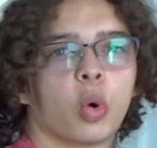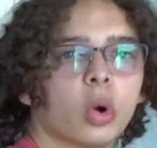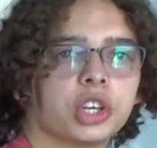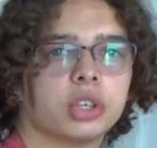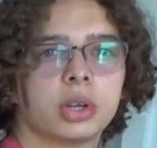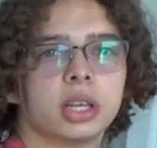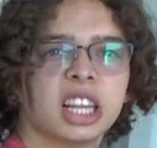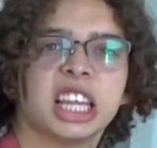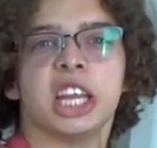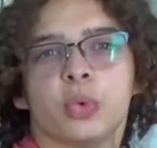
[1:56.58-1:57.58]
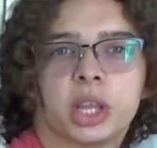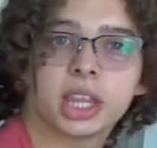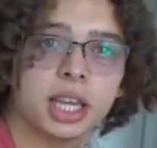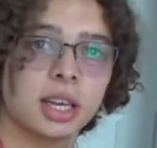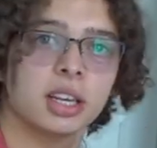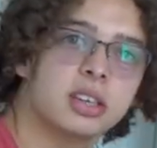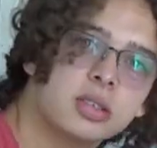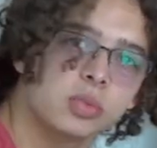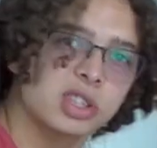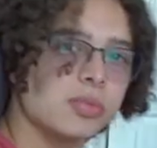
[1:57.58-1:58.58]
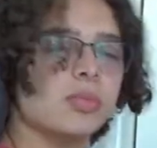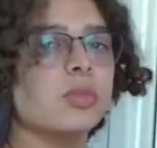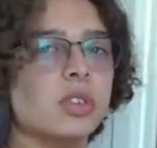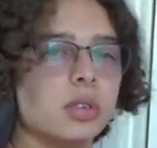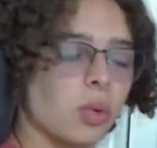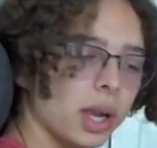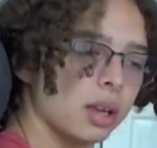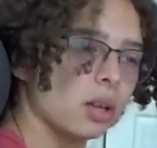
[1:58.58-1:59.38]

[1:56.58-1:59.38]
course you can lean with it. Wait,